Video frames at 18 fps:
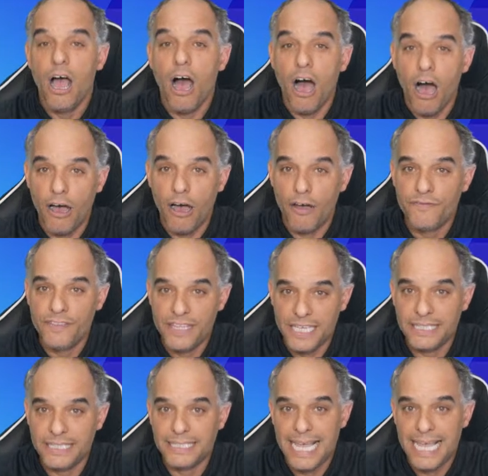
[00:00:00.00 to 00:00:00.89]
of
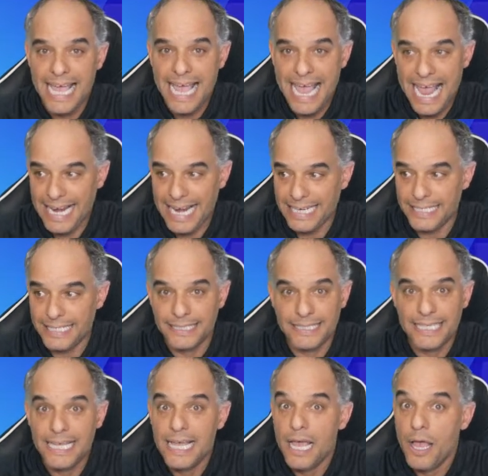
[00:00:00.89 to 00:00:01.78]
this heinous
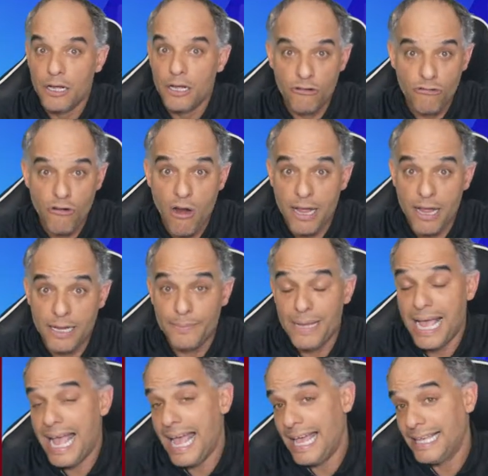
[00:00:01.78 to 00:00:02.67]
crime
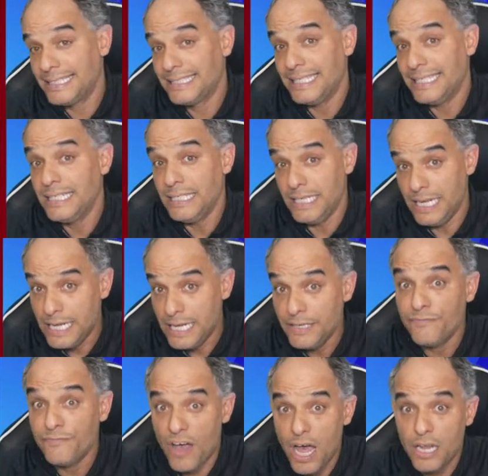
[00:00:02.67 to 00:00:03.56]
as an
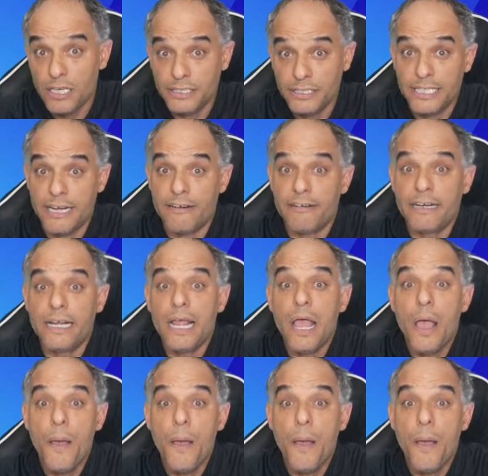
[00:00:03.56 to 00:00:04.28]
involuntary